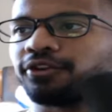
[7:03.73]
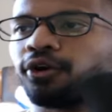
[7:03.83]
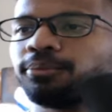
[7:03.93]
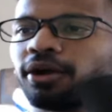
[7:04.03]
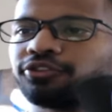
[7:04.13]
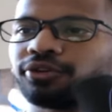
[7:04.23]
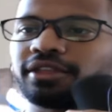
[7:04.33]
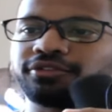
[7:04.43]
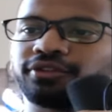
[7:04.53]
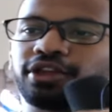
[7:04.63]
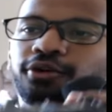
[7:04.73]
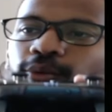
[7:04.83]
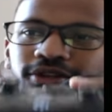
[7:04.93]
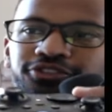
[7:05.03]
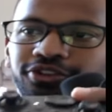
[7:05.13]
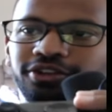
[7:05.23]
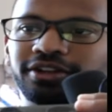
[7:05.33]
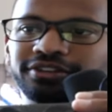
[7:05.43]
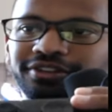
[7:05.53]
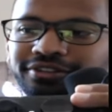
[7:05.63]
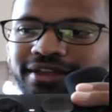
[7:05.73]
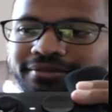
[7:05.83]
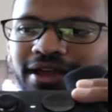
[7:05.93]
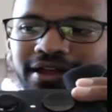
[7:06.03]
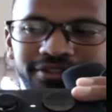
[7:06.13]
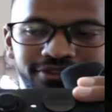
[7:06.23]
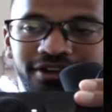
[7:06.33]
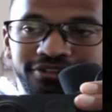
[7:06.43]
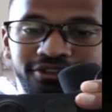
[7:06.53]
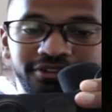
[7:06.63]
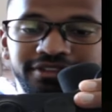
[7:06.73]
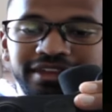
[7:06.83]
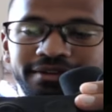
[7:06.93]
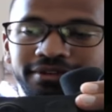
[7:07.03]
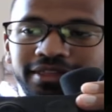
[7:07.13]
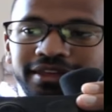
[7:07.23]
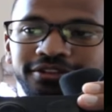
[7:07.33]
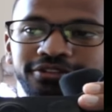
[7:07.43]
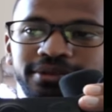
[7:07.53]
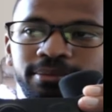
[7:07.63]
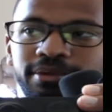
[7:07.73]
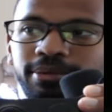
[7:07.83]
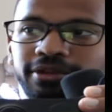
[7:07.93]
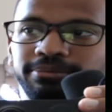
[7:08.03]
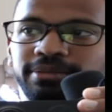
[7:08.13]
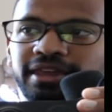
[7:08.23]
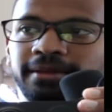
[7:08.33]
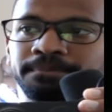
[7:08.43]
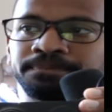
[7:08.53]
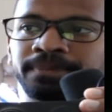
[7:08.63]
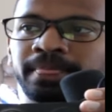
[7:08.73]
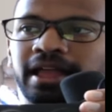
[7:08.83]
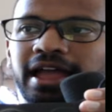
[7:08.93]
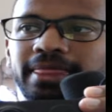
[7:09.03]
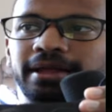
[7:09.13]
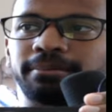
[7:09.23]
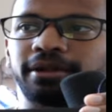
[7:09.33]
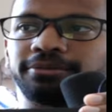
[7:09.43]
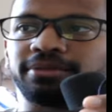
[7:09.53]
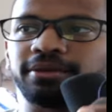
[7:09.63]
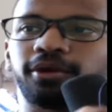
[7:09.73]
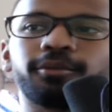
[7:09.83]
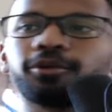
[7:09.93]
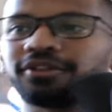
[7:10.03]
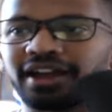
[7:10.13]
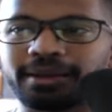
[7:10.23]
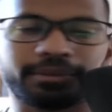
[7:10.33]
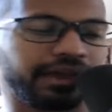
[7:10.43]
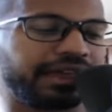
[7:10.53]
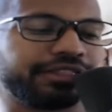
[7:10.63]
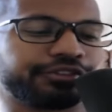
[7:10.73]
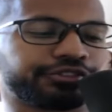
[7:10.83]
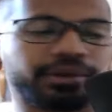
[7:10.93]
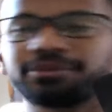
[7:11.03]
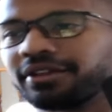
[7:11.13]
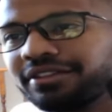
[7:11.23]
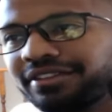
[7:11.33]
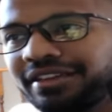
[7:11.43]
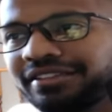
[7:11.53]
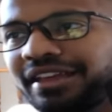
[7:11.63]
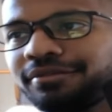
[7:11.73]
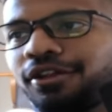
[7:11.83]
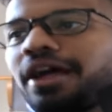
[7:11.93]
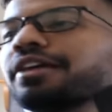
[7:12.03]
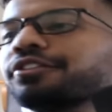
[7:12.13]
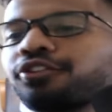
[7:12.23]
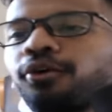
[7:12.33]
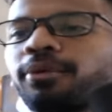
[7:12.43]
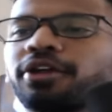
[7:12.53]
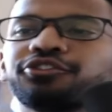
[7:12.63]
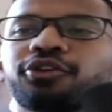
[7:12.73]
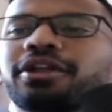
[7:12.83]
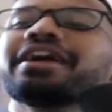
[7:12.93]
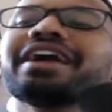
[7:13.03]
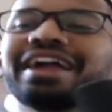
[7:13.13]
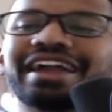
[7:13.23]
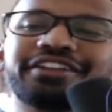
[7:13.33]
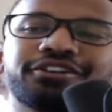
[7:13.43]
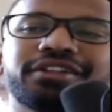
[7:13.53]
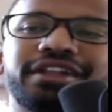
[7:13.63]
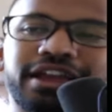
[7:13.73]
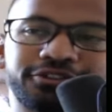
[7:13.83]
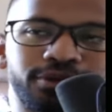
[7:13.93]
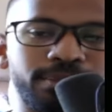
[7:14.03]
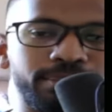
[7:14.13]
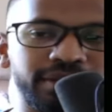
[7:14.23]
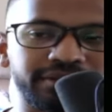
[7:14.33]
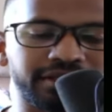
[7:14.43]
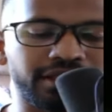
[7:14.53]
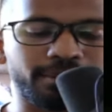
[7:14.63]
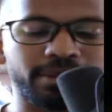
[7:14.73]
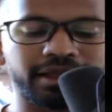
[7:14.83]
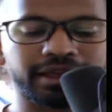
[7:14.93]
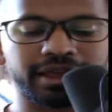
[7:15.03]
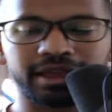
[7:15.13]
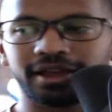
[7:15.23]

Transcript: So hope you all enjoyed this video. Once you're done adjust every, adjusting everything, just simply press B and then press B one more time, and the script's gonna say saved. All right. So hope you enjoyed. Catch you on the next one. Peace and love, Panda Gang.